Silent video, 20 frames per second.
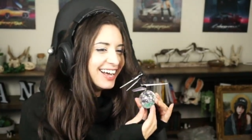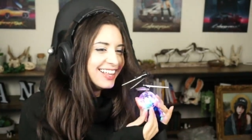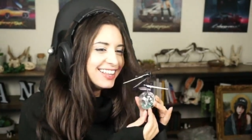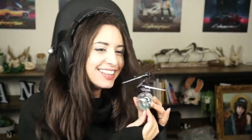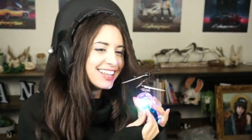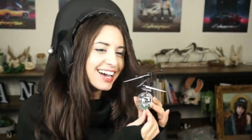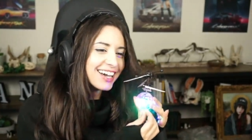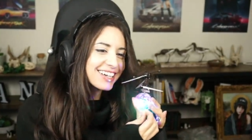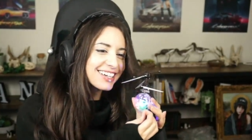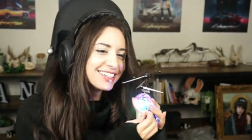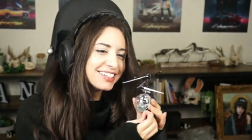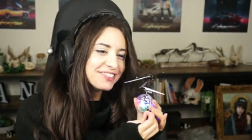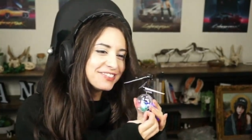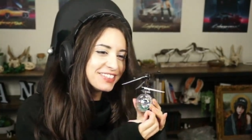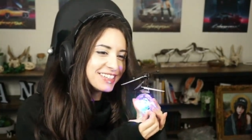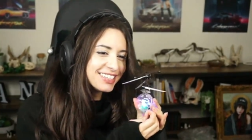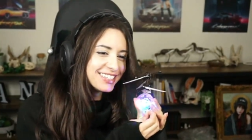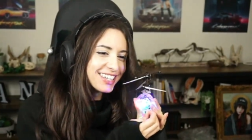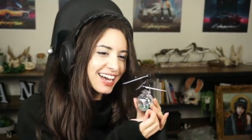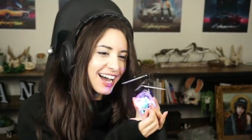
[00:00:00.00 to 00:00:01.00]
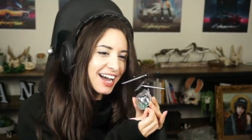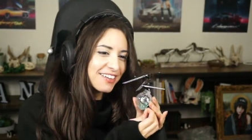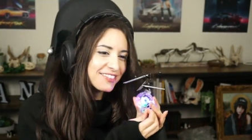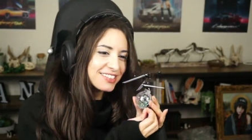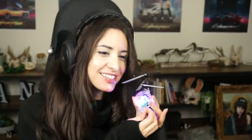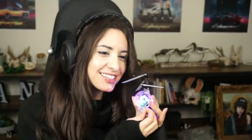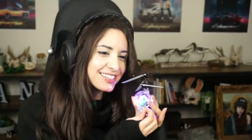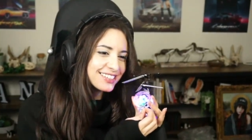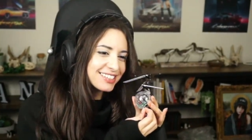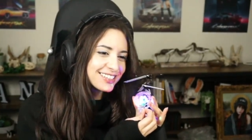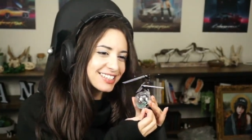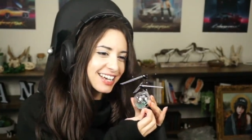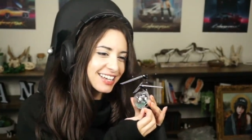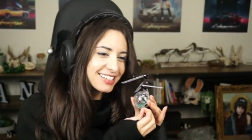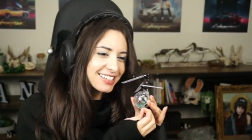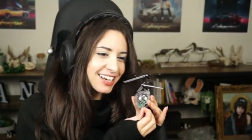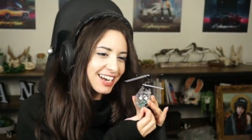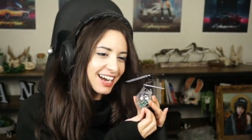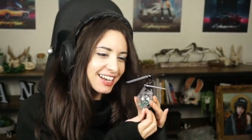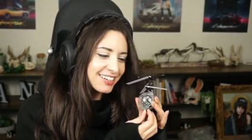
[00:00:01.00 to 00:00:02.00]
That could have been an absolute
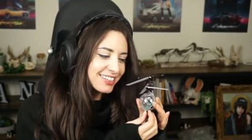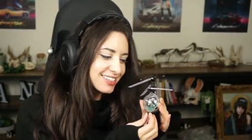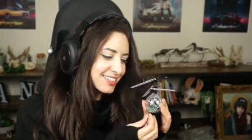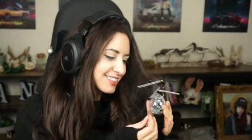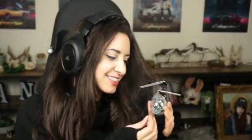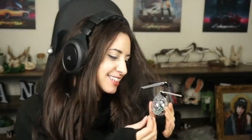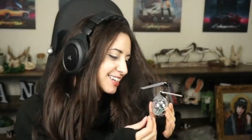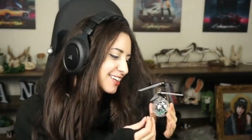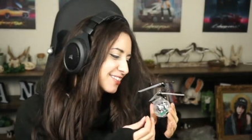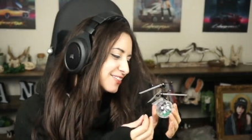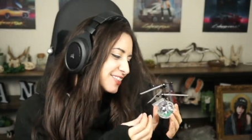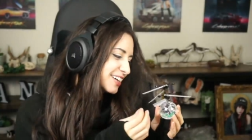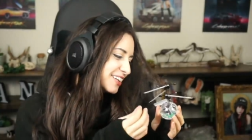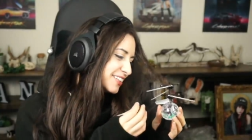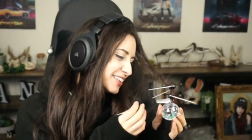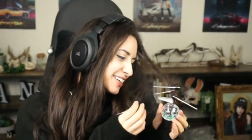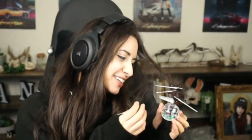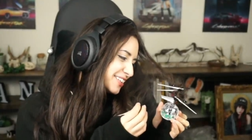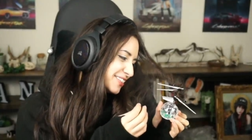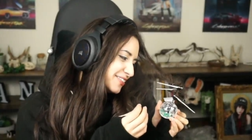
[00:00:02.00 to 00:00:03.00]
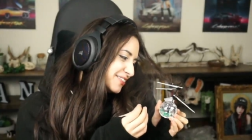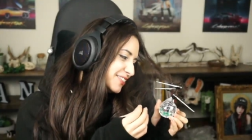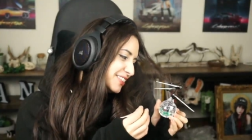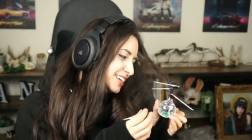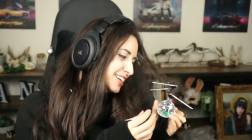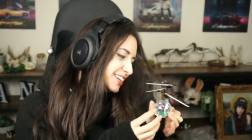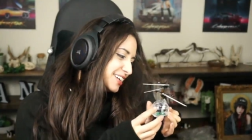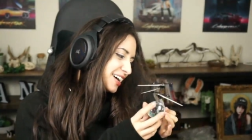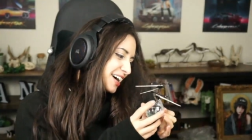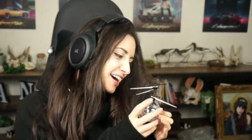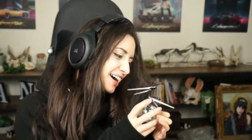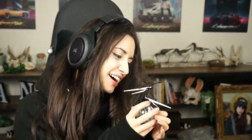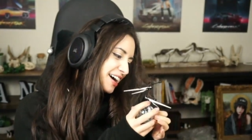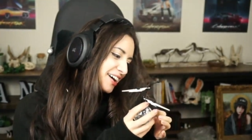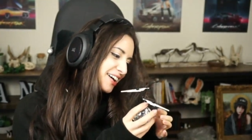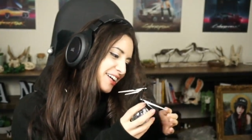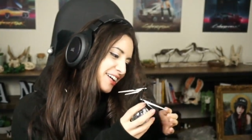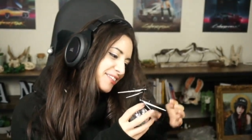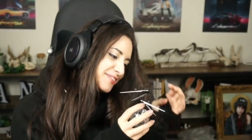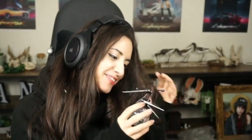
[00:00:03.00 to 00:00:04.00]
disaster. How do I still have? There we go.
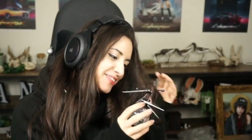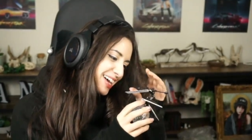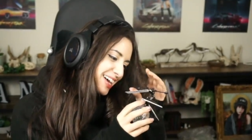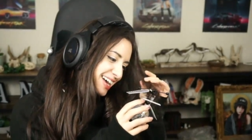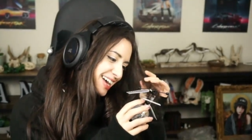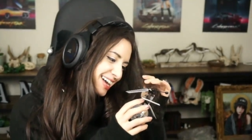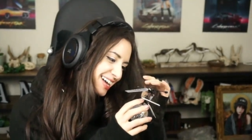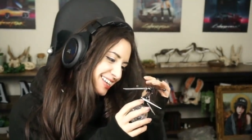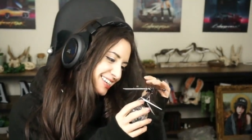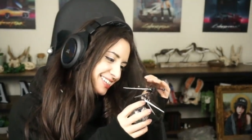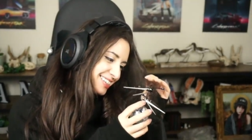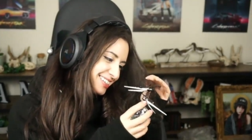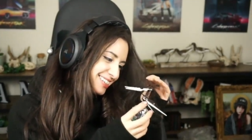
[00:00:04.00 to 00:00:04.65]
Ah, oh, man.